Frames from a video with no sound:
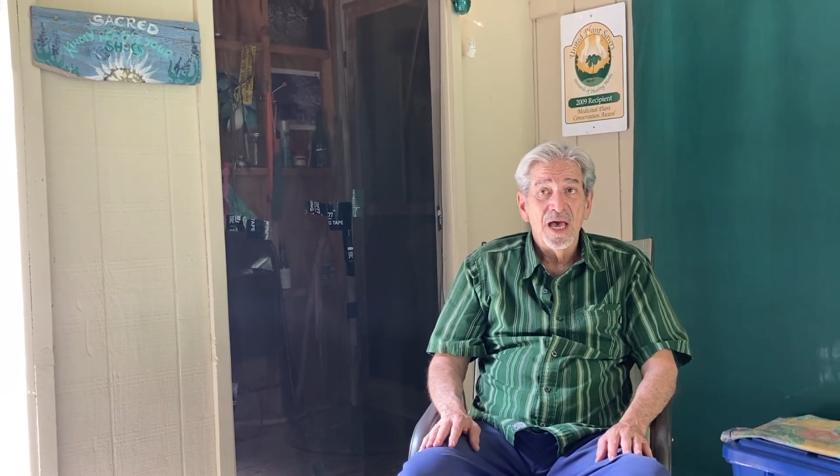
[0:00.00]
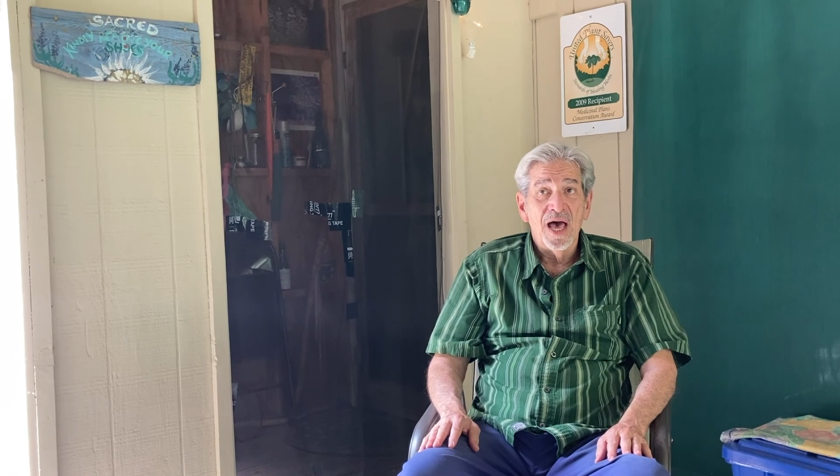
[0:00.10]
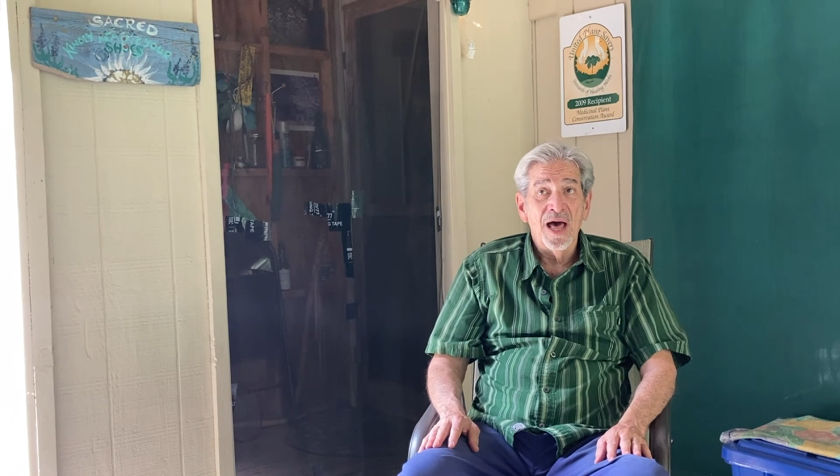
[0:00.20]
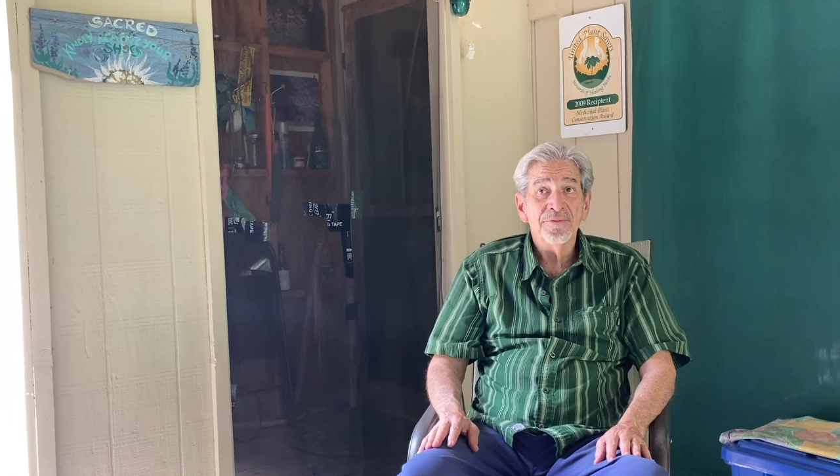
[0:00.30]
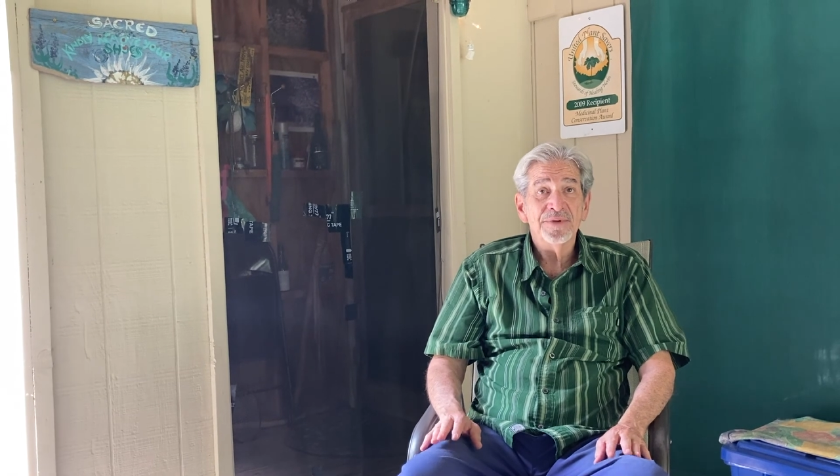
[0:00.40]

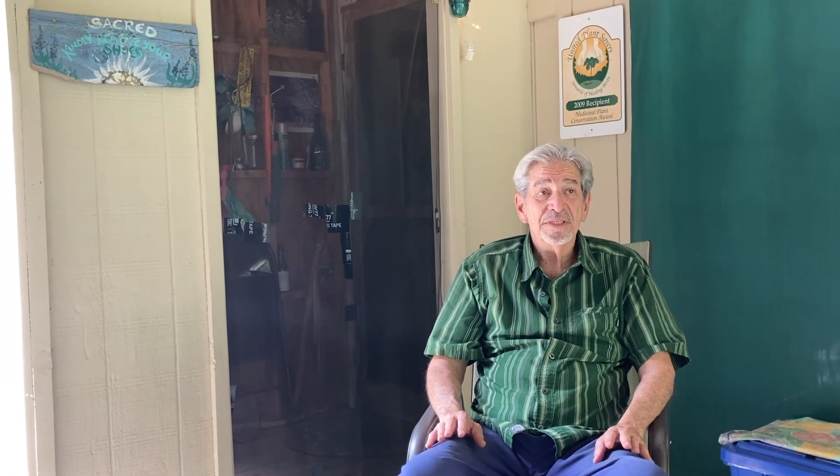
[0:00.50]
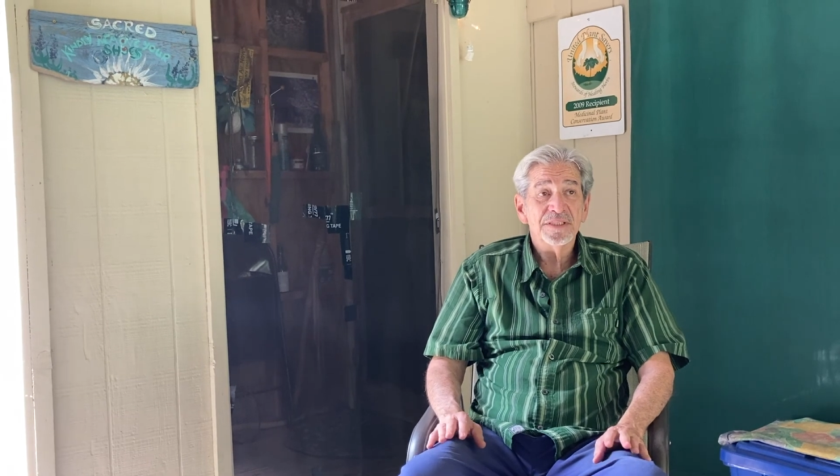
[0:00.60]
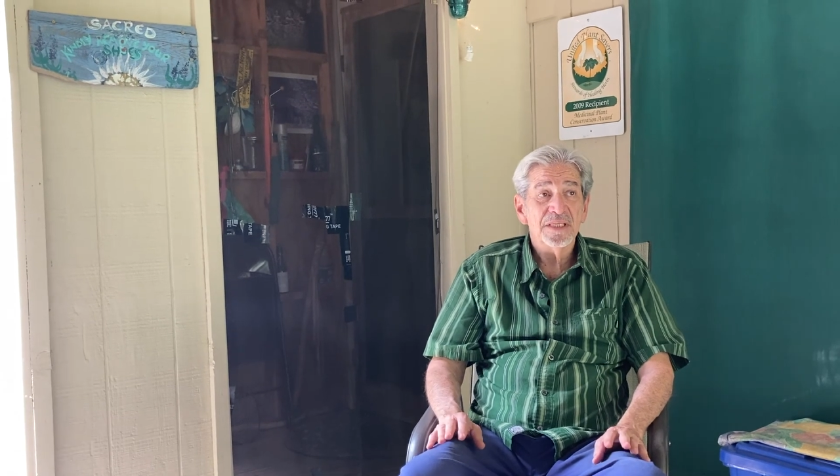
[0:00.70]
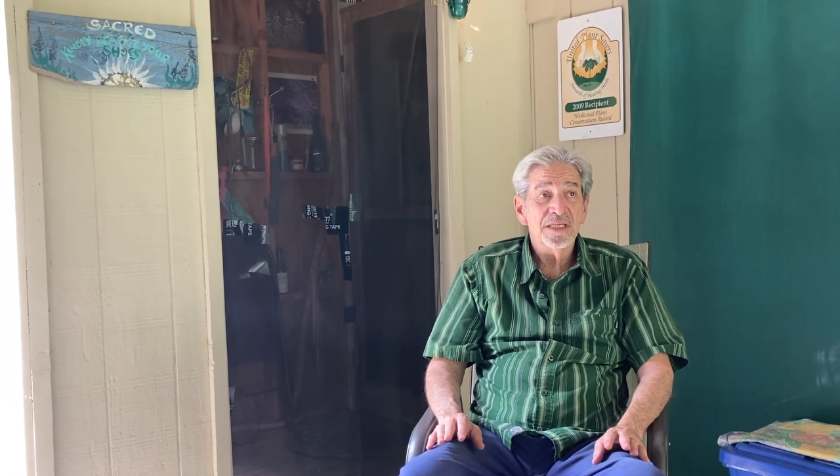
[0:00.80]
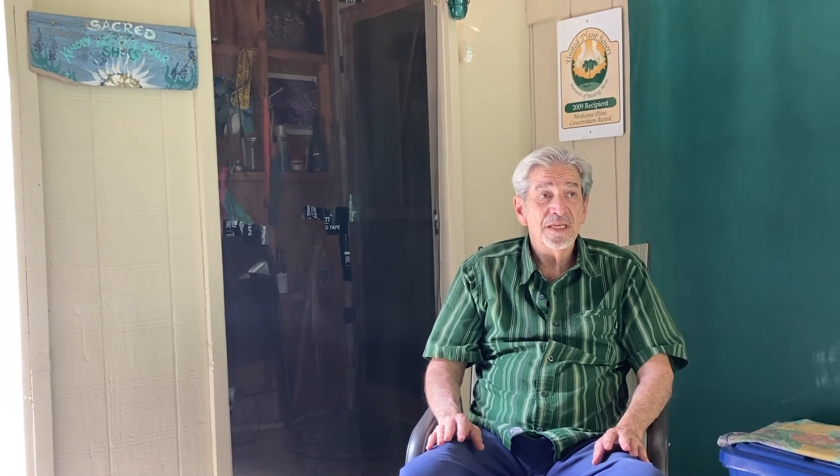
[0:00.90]

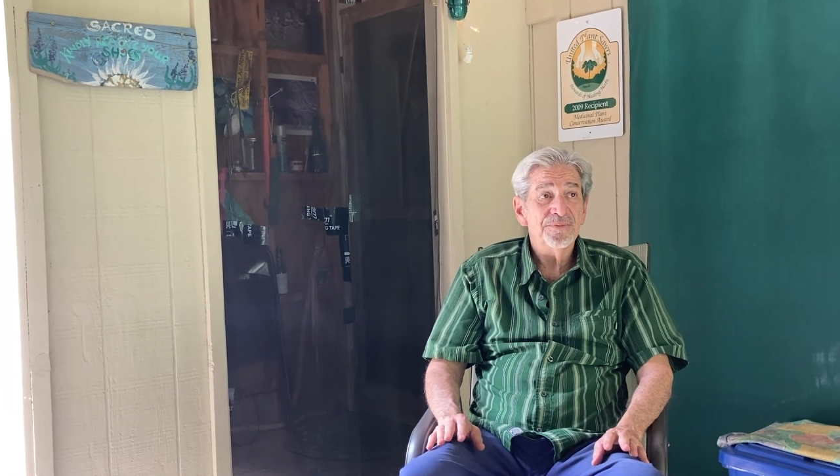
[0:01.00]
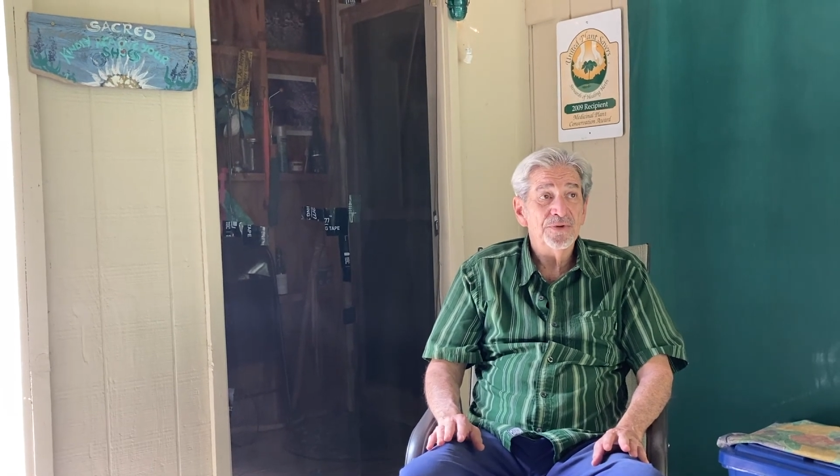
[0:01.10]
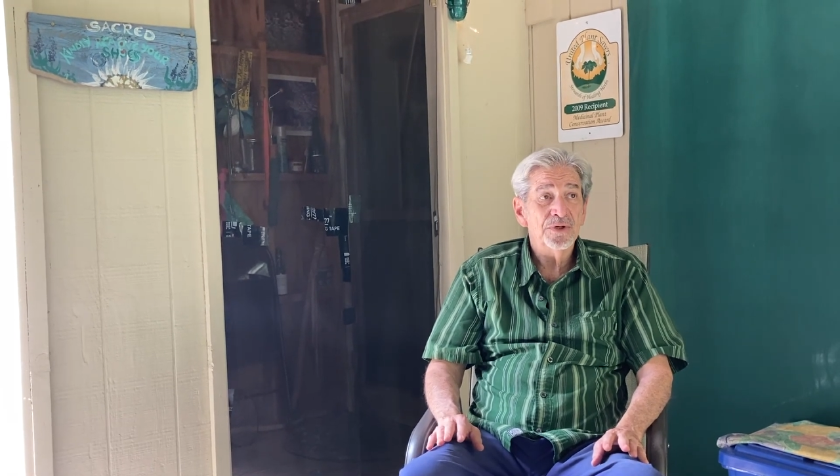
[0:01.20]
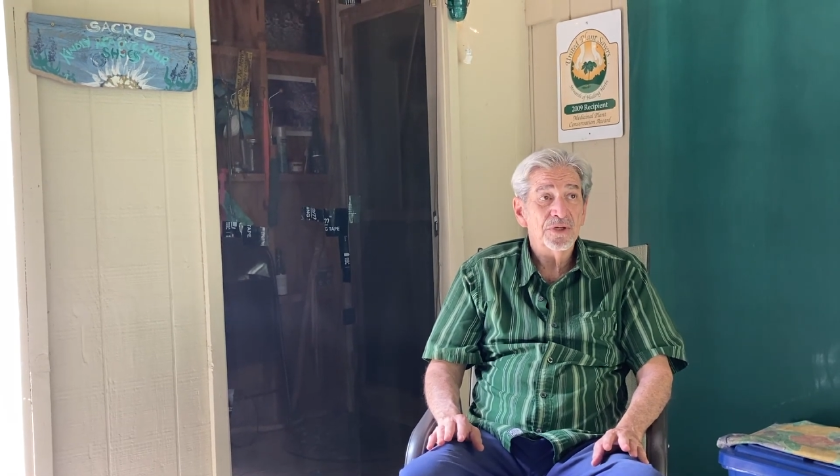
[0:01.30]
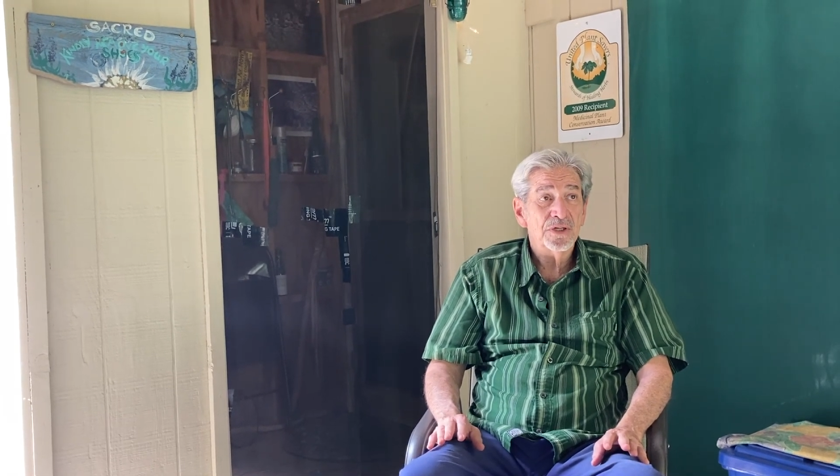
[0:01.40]
Obviously, if you're